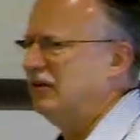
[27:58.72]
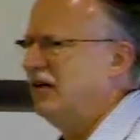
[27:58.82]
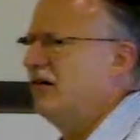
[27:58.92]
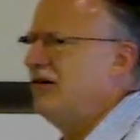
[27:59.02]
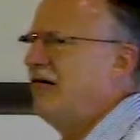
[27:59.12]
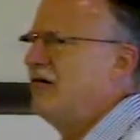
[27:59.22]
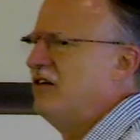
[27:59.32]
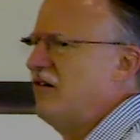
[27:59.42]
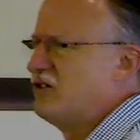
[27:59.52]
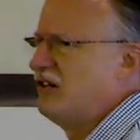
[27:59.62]
you know, in your own
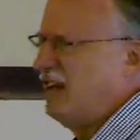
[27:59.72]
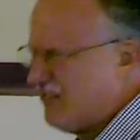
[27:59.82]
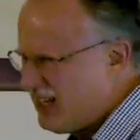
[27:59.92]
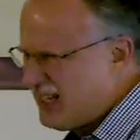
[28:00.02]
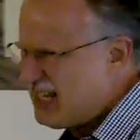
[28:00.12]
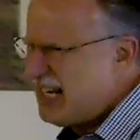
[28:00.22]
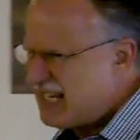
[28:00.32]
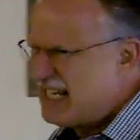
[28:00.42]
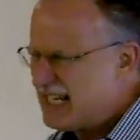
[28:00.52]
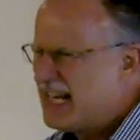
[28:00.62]
devotional life, just, just
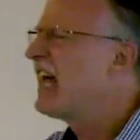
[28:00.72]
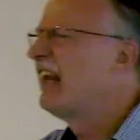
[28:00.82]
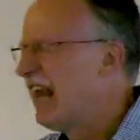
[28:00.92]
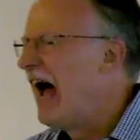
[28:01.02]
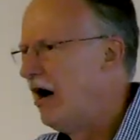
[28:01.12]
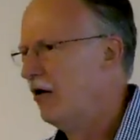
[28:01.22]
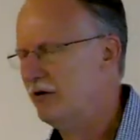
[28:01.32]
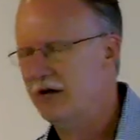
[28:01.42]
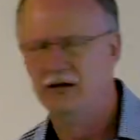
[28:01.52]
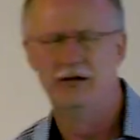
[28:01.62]
say it aloud.